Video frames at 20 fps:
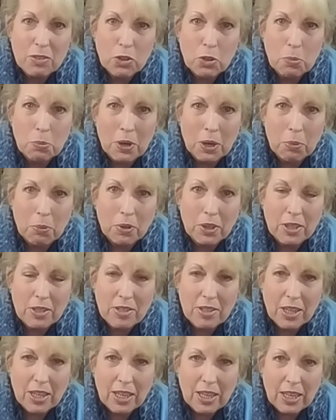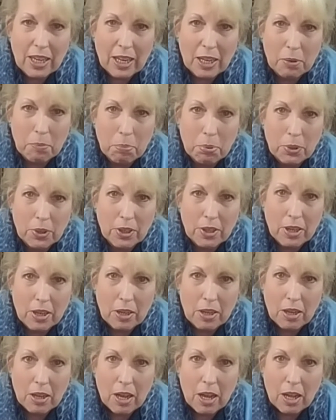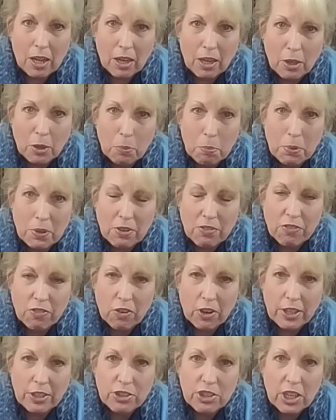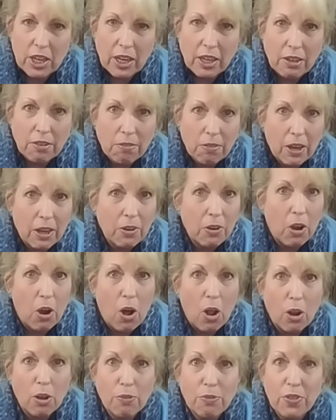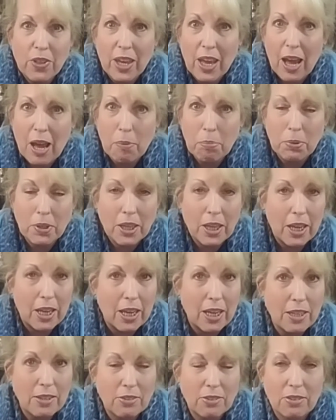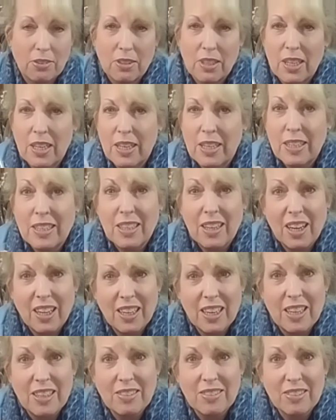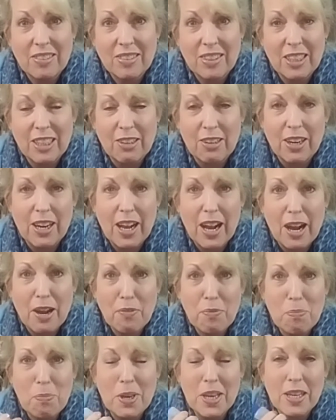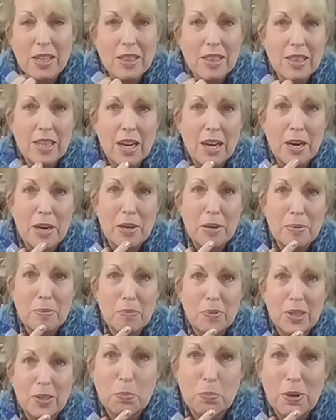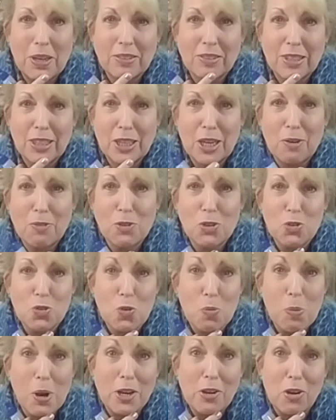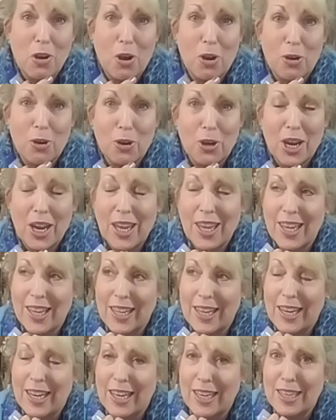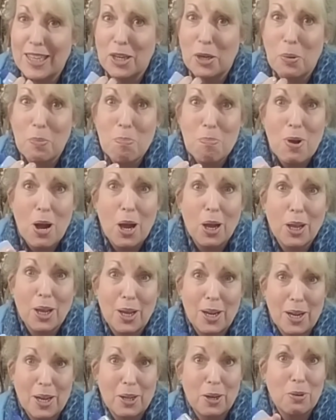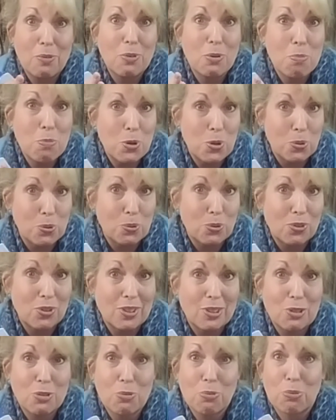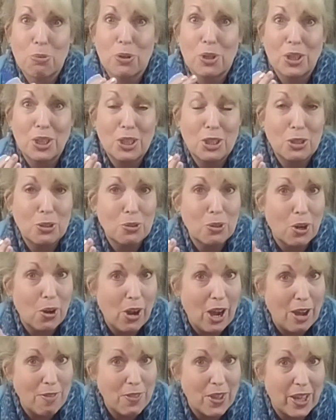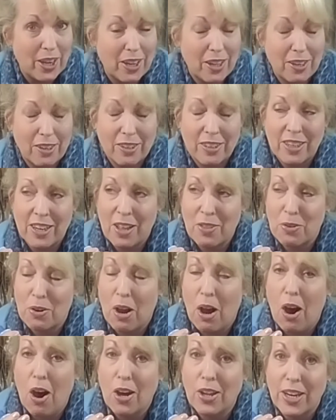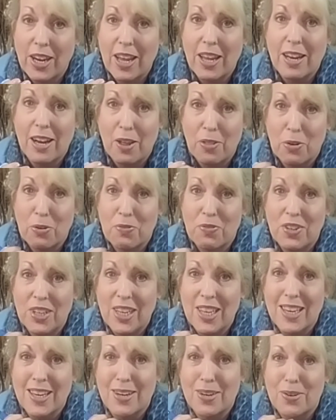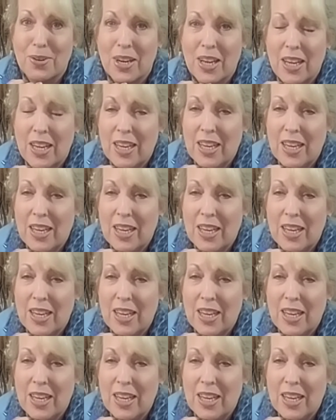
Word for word: You might want to take and put a little bit of fray check around all of the appliques. Not necessary. I've made um, basket covers for my daughter and I did a, a cutout of a moose. It's really cute. I'll have that out on another, on another video.